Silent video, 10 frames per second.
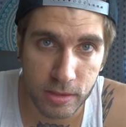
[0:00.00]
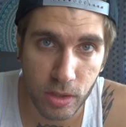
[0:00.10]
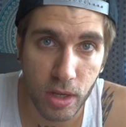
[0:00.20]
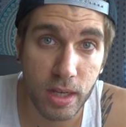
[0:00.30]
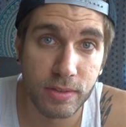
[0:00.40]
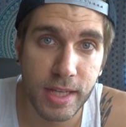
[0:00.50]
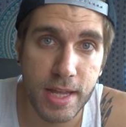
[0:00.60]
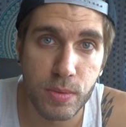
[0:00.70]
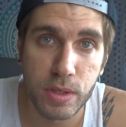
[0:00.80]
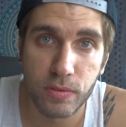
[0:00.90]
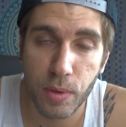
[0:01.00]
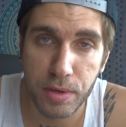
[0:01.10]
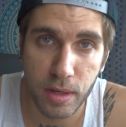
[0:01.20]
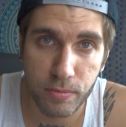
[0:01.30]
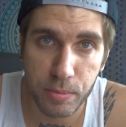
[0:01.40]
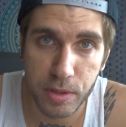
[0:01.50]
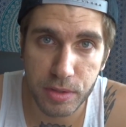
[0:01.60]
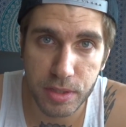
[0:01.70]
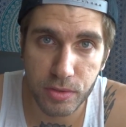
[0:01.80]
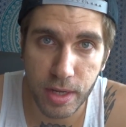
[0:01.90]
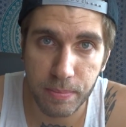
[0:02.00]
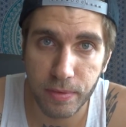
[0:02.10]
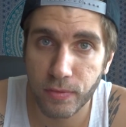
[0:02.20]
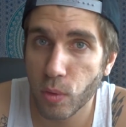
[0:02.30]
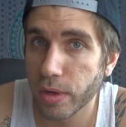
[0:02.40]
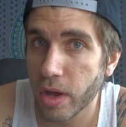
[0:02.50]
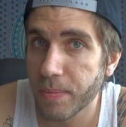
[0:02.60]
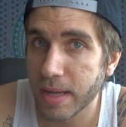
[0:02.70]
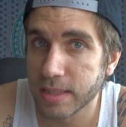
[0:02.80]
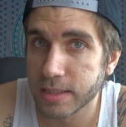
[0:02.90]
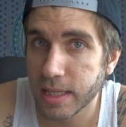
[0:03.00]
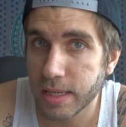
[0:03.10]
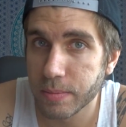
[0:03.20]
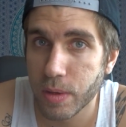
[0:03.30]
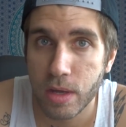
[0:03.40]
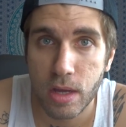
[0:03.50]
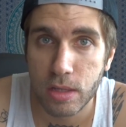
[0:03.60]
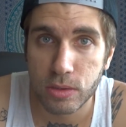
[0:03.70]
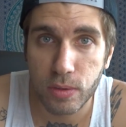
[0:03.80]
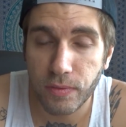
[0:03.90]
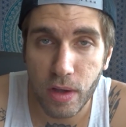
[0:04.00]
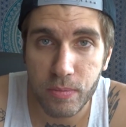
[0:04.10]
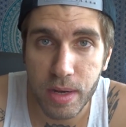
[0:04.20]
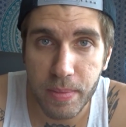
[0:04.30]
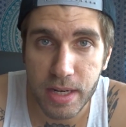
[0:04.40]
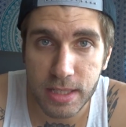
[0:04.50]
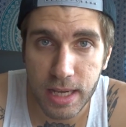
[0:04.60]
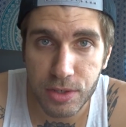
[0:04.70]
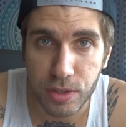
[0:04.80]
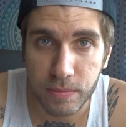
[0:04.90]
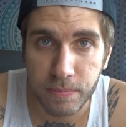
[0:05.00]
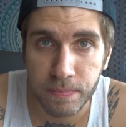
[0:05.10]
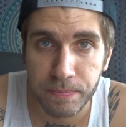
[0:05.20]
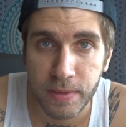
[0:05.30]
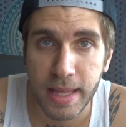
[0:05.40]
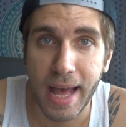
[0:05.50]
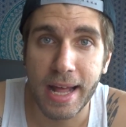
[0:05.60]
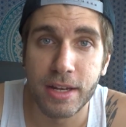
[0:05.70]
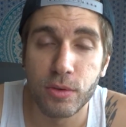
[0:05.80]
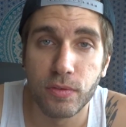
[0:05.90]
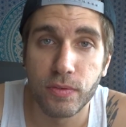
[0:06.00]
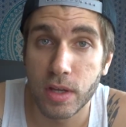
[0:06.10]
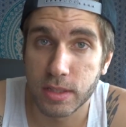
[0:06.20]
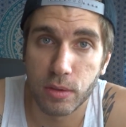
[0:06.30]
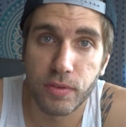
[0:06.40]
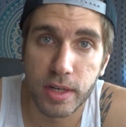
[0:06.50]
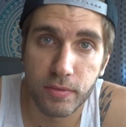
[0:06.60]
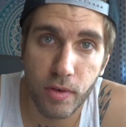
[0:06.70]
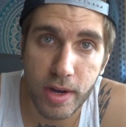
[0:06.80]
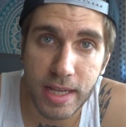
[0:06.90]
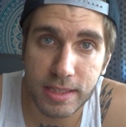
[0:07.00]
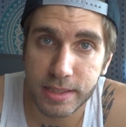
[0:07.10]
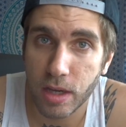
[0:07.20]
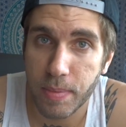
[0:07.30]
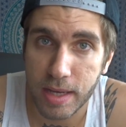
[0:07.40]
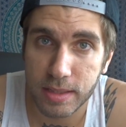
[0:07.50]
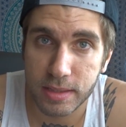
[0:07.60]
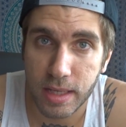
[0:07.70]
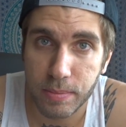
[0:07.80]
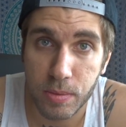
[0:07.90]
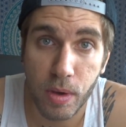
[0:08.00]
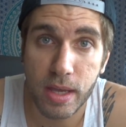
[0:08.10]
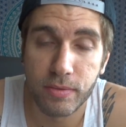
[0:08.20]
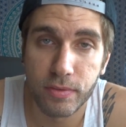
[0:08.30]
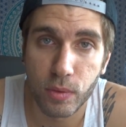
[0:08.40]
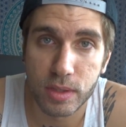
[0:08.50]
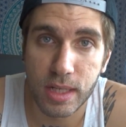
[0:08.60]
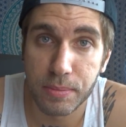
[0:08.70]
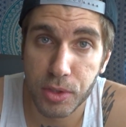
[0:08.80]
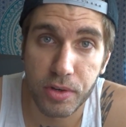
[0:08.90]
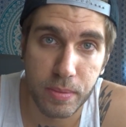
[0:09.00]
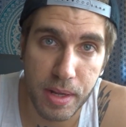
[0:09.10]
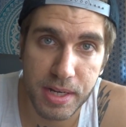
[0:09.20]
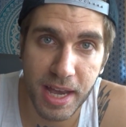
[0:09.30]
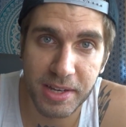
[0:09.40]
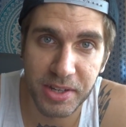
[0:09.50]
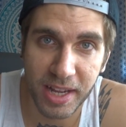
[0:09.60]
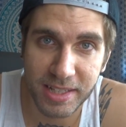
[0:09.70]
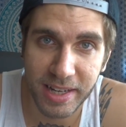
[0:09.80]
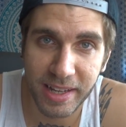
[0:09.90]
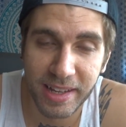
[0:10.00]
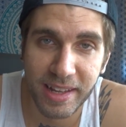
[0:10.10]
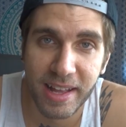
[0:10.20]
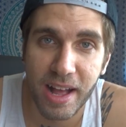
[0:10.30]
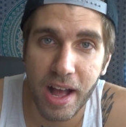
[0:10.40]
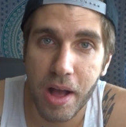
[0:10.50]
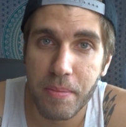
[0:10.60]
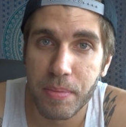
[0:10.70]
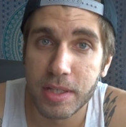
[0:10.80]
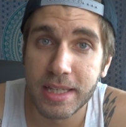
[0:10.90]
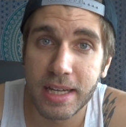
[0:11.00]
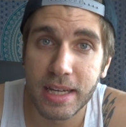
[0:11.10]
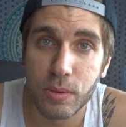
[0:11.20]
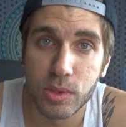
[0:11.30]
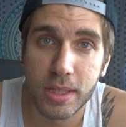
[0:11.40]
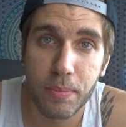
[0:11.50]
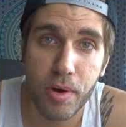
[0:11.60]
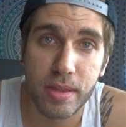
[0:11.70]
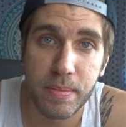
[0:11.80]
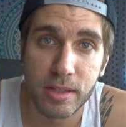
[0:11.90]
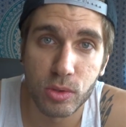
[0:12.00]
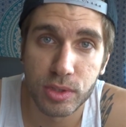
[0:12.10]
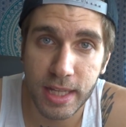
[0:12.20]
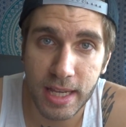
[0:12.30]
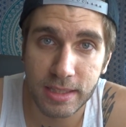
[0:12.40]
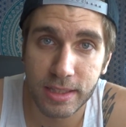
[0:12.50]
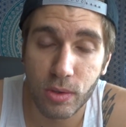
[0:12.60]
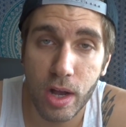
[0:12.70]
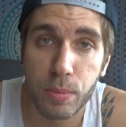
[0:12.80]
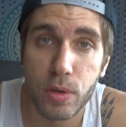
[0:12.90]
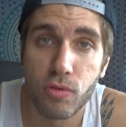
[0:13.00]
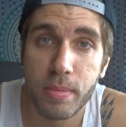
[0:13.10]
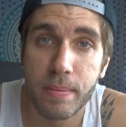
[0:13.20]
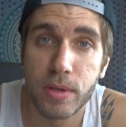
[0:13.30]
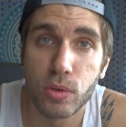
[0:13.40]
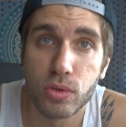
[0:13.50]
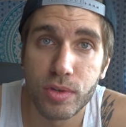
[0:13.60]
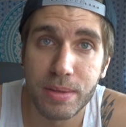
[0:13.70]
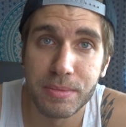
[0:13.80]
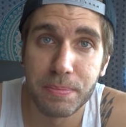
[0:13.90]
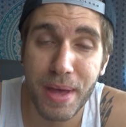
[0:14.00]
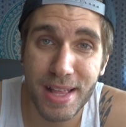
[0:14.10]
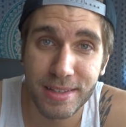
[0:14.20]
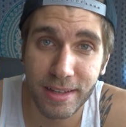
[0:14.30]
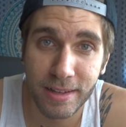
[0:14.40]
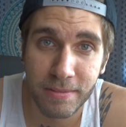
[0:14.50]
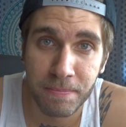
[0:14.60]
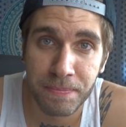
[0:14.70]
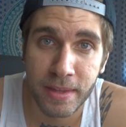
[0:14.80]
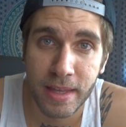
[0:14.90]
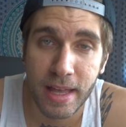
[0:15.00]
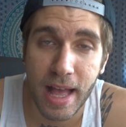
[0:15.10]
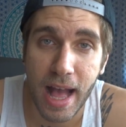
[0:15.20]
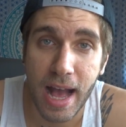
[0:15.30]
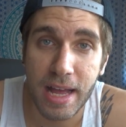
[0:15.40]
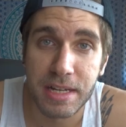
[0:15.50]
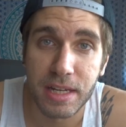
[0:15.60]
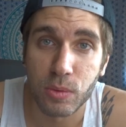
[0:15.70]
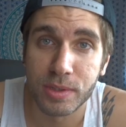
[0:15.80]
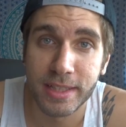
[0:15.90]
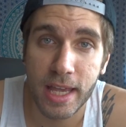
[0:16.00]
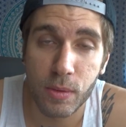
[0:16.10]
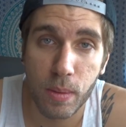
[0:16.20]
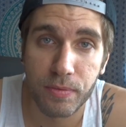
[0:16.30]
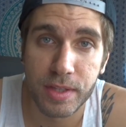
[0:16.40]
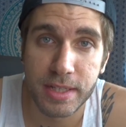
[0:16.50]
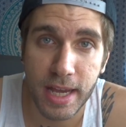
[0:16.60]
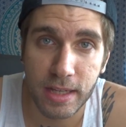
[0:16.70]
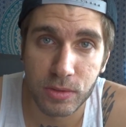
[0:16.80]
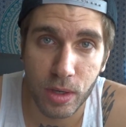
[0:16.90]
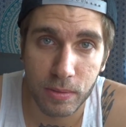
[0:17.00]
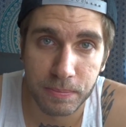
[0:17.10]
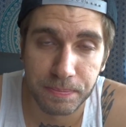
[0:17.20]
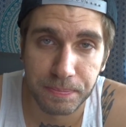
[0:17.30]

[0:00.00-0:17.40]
So like I said, when you've woken up from a lucid dream, before going back to sleep, do a five minute meditation. And you'll firstly, you'll find it very easy to go back to sleep. You might even fall asleep during the meditation actually. Um, but secondly, it will separate the mental states. It will help you remember your dreams better and it will set you up for the day as well.